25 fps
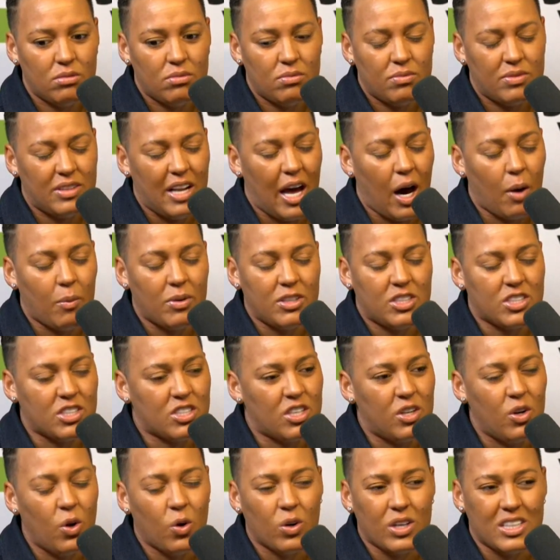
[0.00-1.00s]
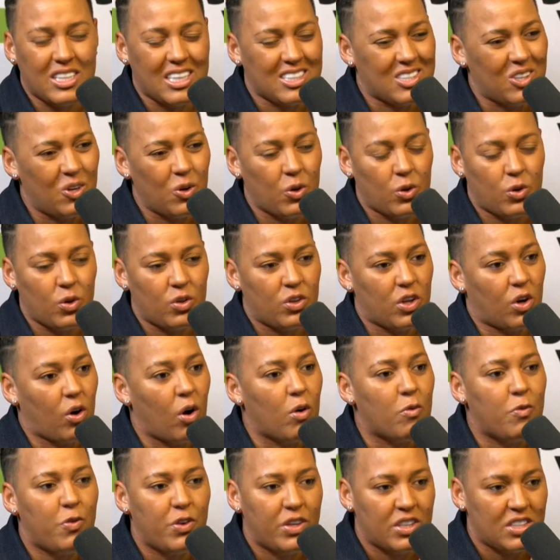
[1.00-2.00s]
now it doesn't look good. The
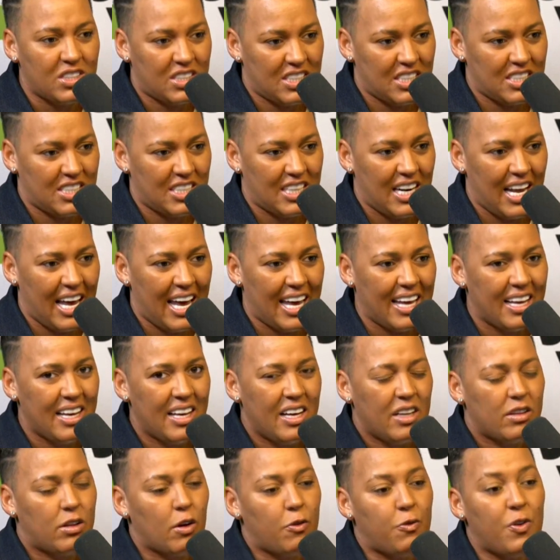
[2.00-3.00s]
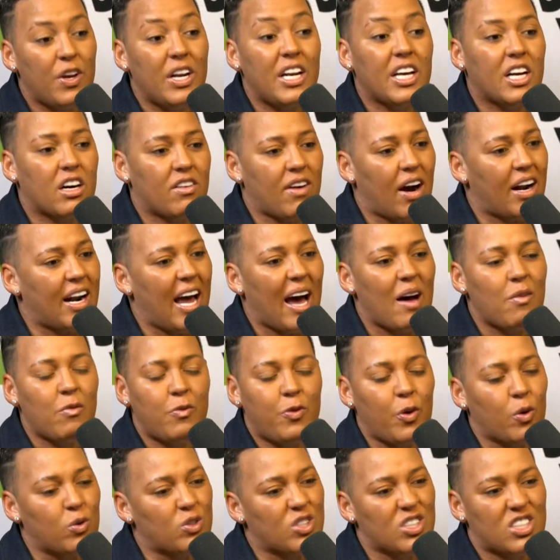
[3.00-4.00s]
confidence isn't there. The feeling around
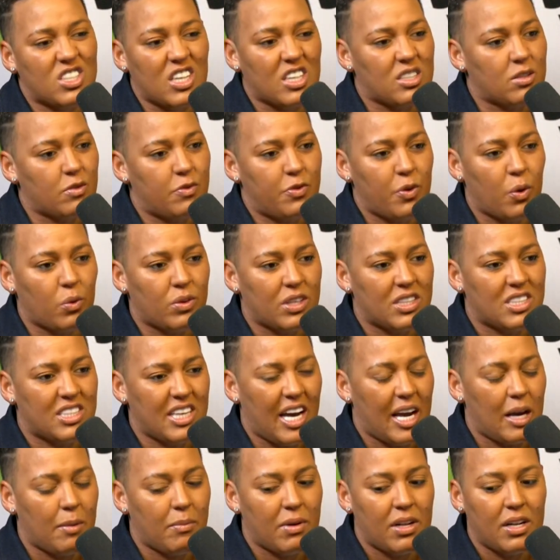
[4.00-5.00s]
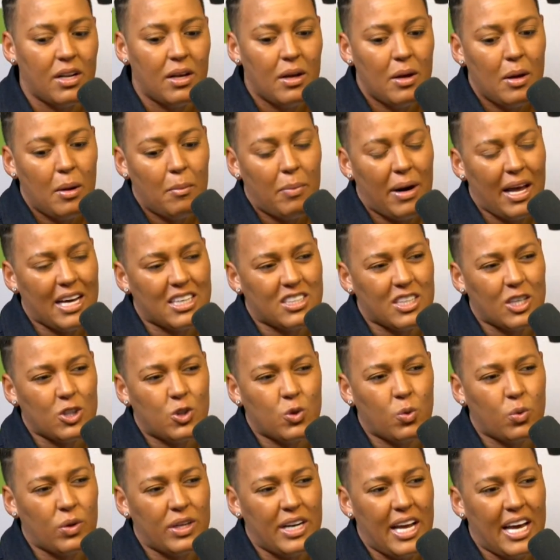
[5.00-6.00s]
Anfield just doesn't feel the same. And players like
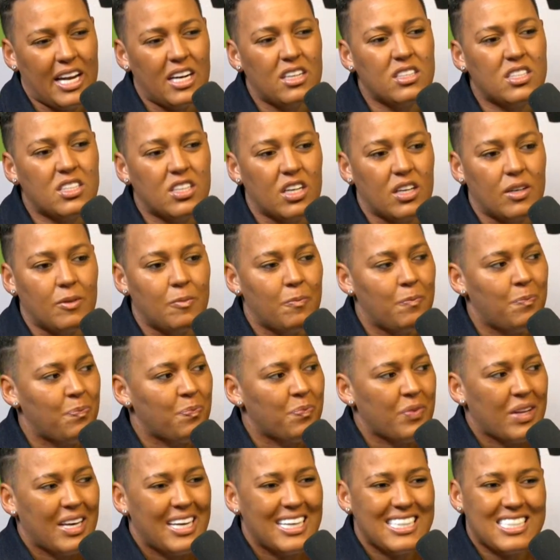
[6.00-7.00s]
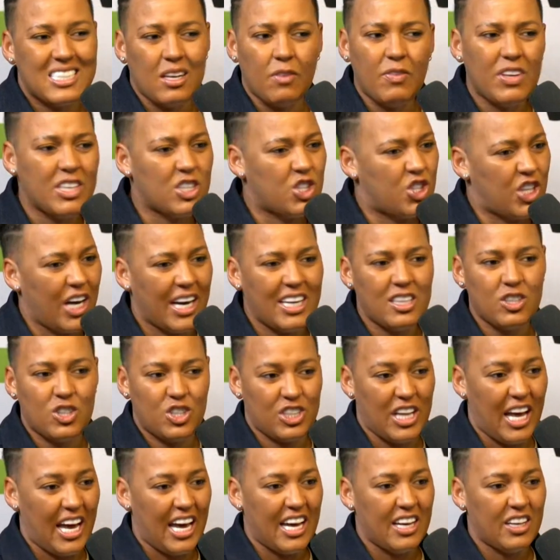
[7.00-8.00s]
Jordan Henderson, something's changed
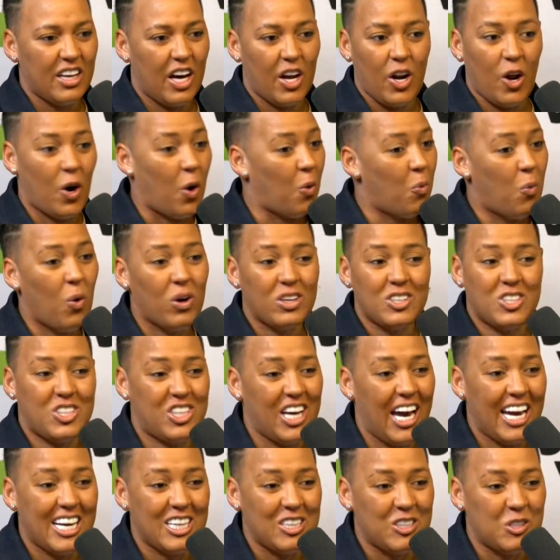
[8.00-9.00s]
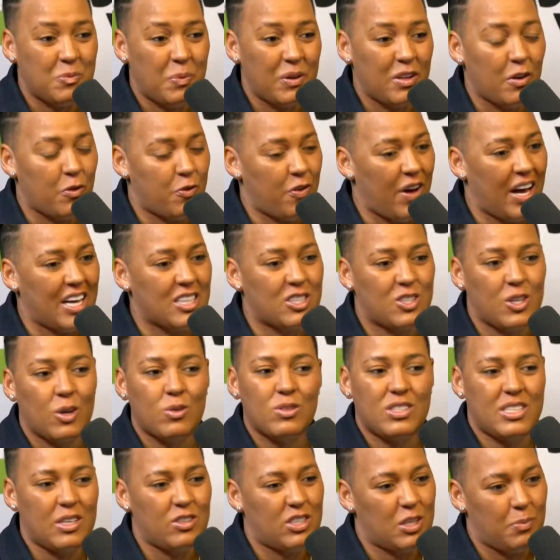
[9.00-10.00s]
there. I don't know what has changed, but the fans don't
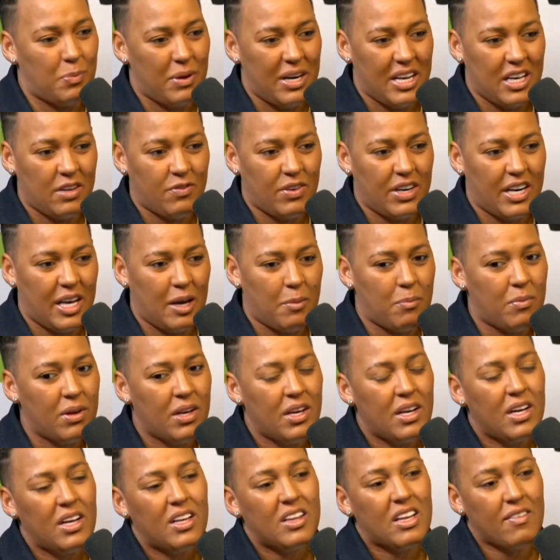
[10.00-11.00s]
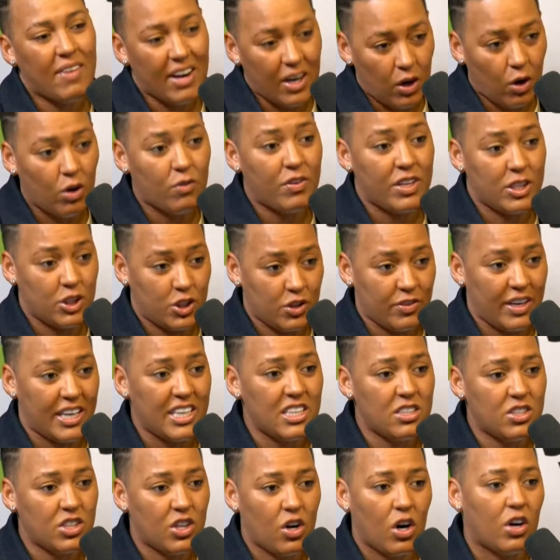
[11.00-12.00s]
seem to believe in him. They've had a lot of
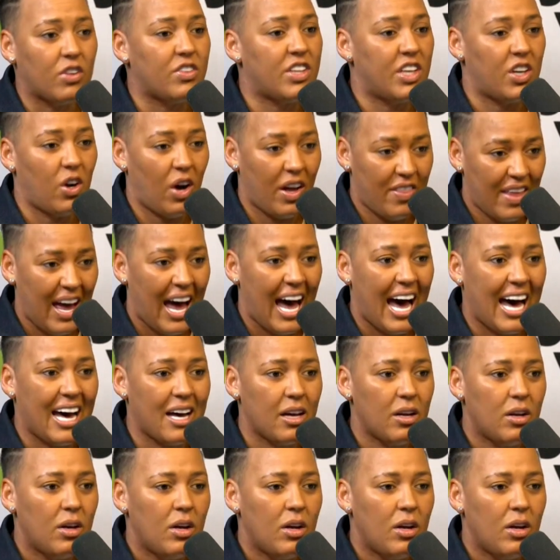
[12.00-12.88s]
injuries. You can't deny that.